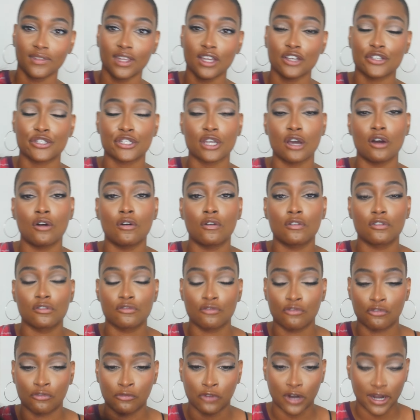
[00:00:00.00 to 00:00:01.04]
so
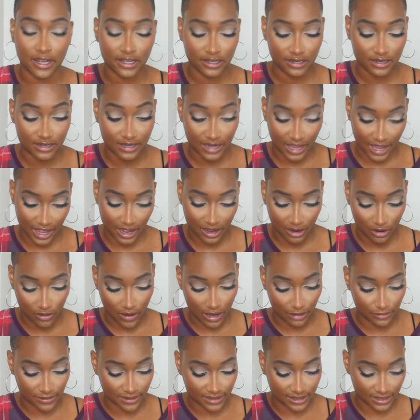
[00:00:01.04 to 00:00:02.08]
right now
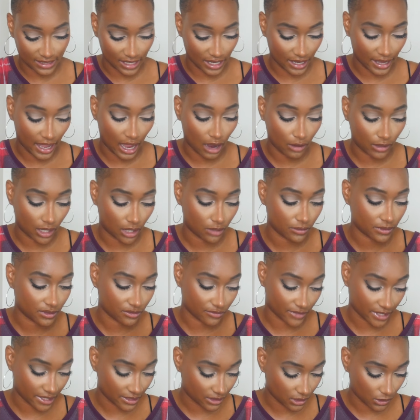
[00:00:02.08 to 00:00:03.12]
I would say how I would
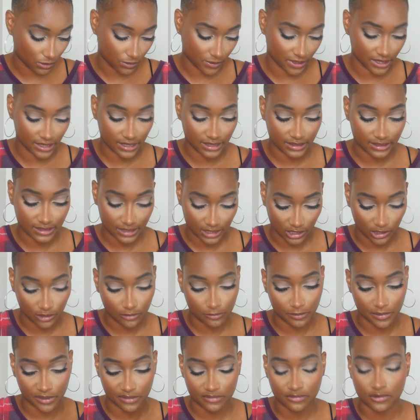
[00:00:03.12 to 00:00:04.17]
rate the wig
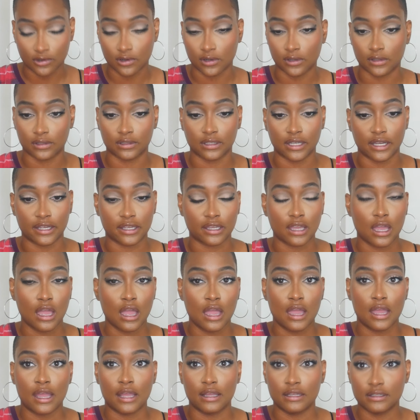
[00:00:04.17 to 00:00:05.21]
itself before like
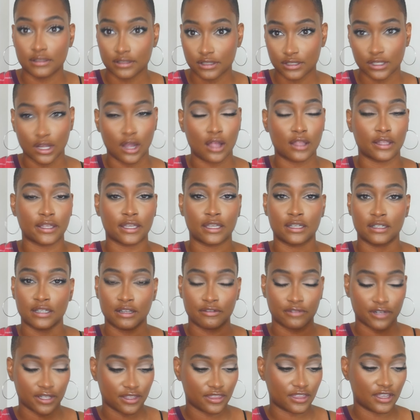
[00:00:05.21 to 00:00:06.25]
installing and
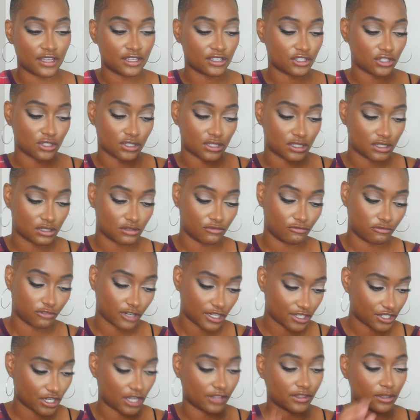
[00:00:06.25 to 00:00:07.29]
everything, just
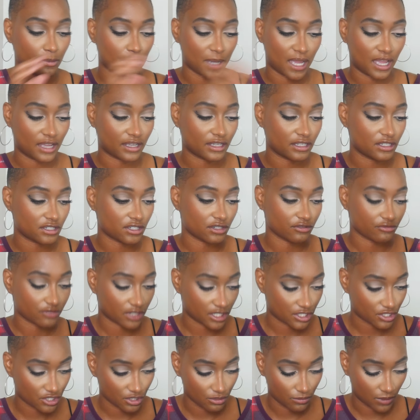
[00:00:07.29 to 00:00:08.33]
fresh out the package and
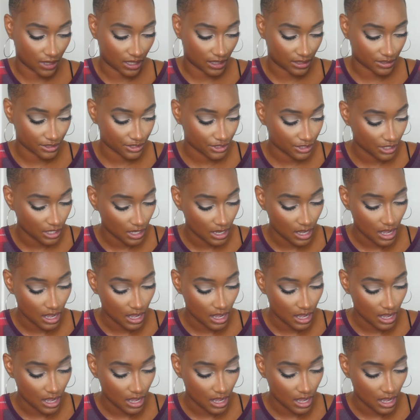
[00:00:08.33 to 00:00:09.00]
freshly washed.